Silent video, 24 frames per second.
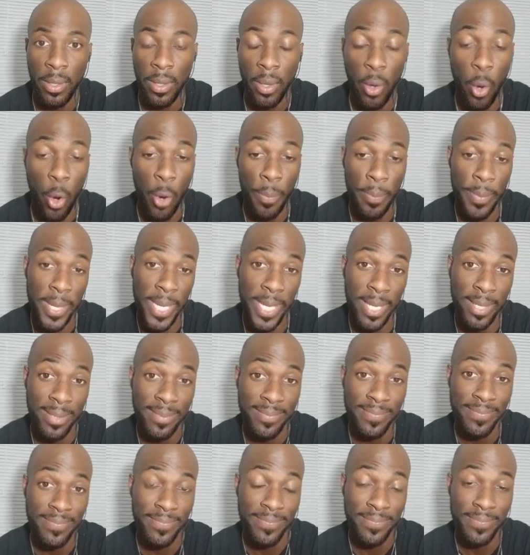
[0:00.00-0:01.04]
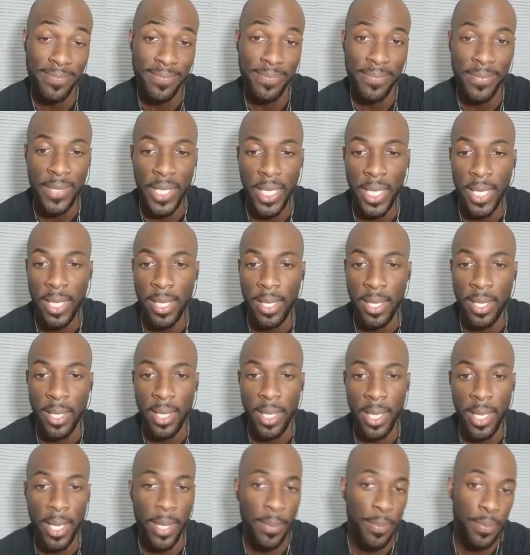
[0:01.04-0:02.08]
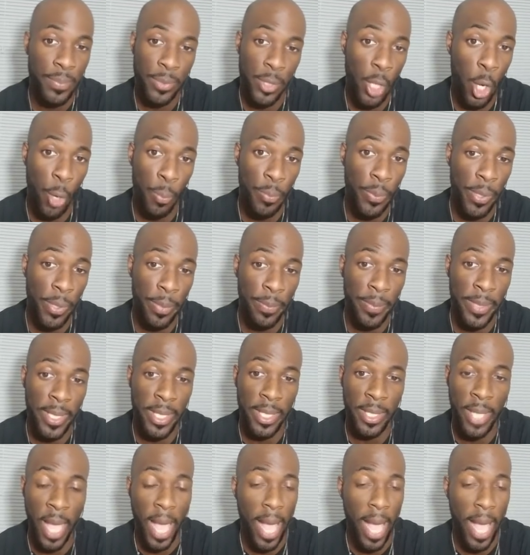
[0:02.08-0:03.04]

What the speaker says: or me. And don't put me,